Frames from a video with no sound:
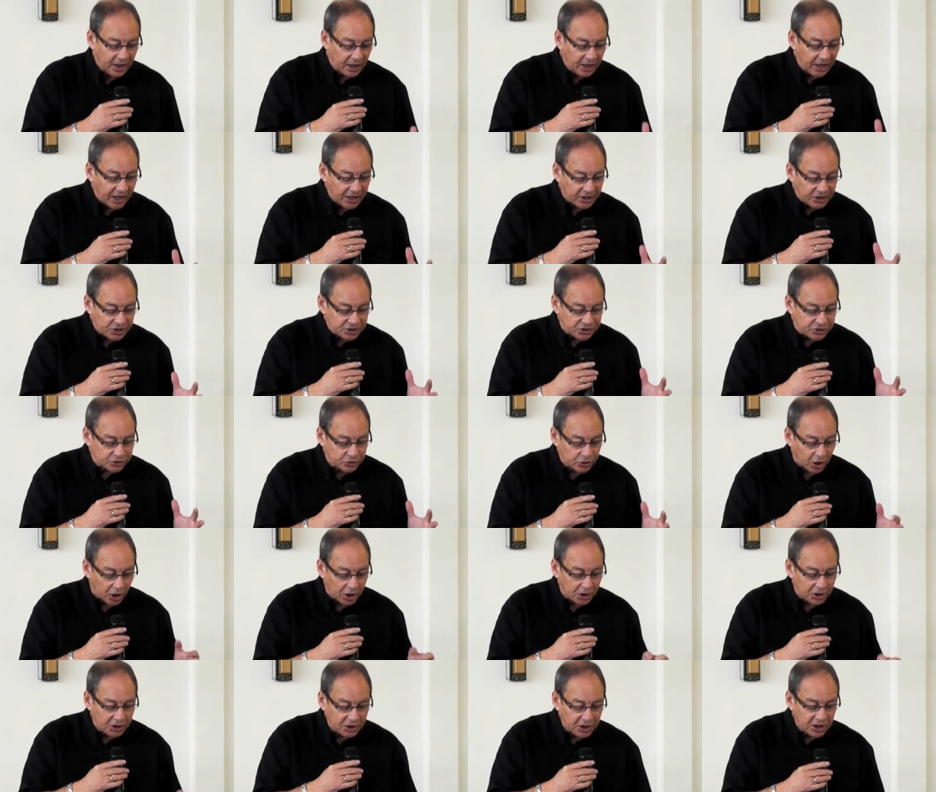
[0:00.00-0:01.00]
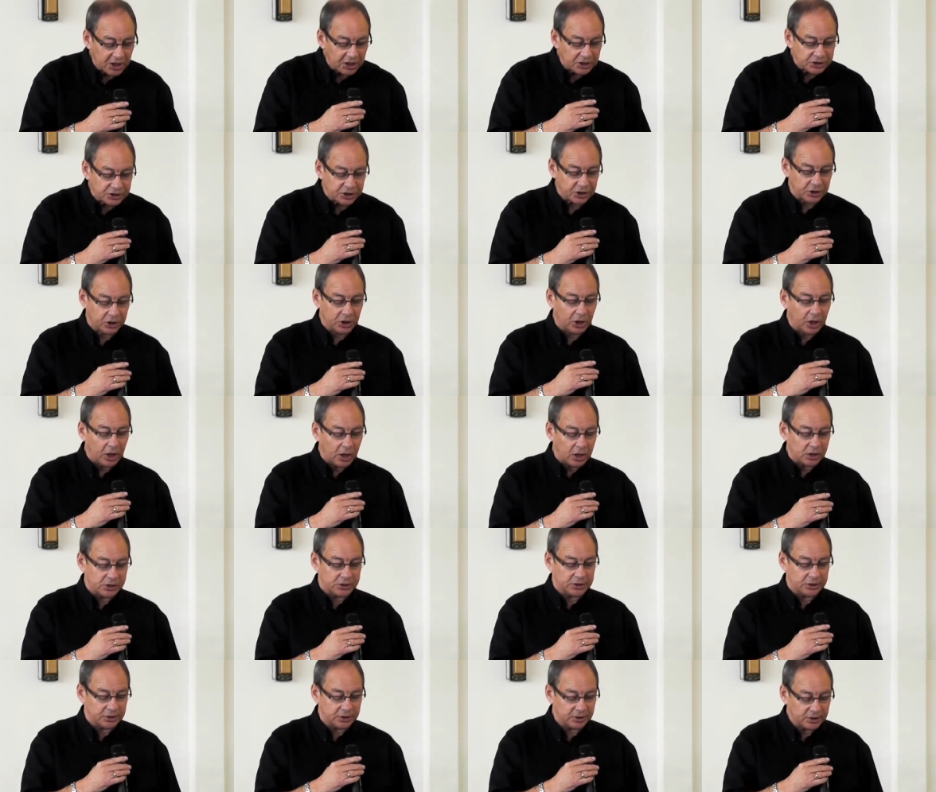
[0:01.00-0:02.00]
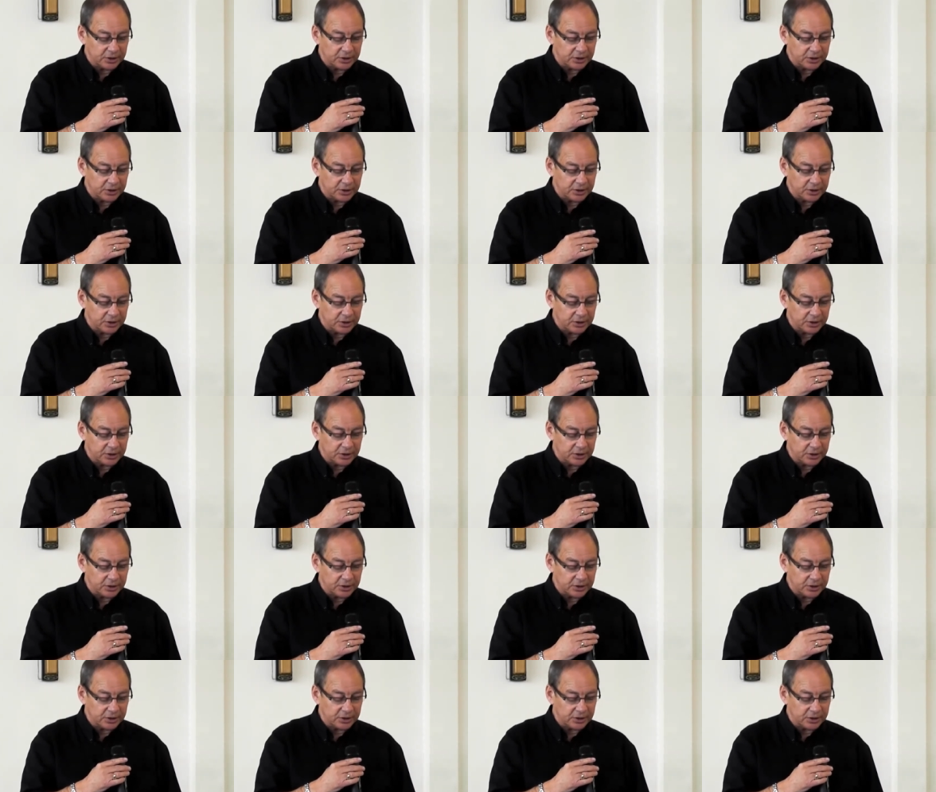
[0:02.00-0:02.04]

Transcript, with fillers: Let us draw near to God